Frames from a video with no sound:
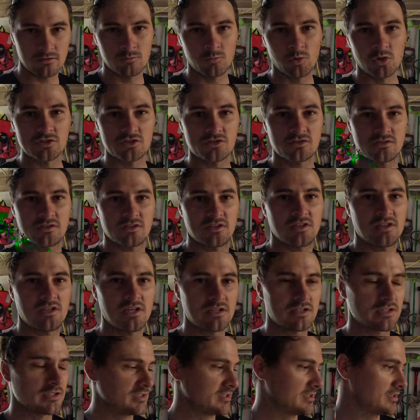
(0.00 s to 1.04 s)
on what
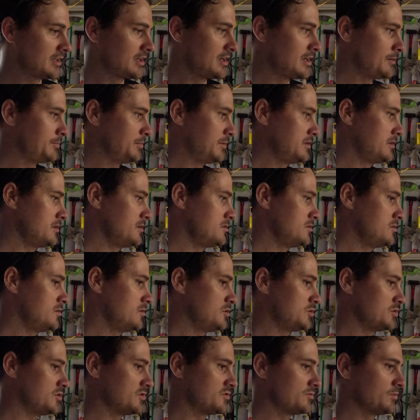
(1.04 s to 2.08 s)
thickness of carpet you
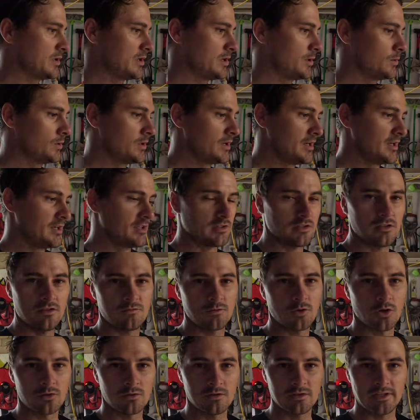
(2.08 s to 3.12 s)
use as well, that you've
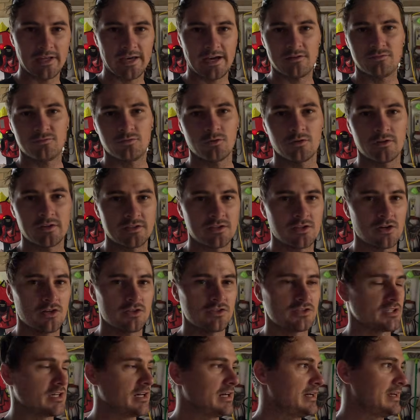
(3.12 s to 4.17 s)
got to allow for in
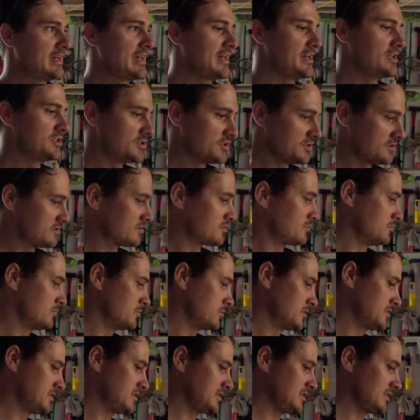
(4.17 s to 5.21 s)
those edges,
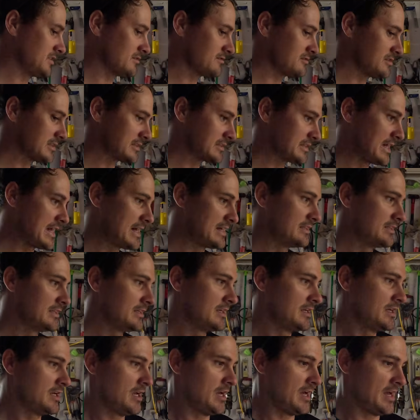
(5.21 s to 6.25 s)
corners, things like that.
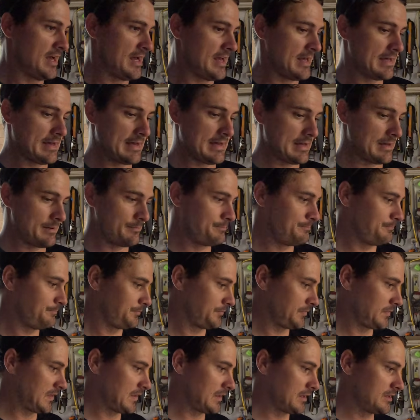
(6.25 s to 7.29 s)

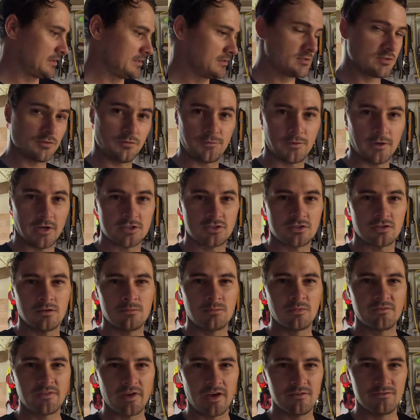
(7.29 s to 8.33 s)
This is the first time
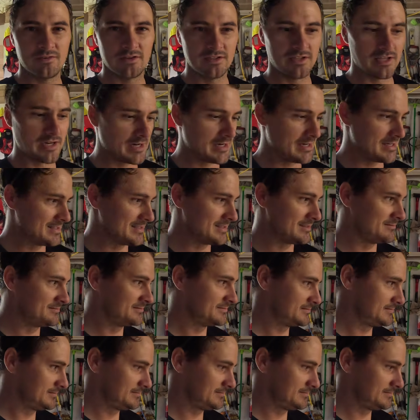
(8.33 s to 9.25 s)
I've ever done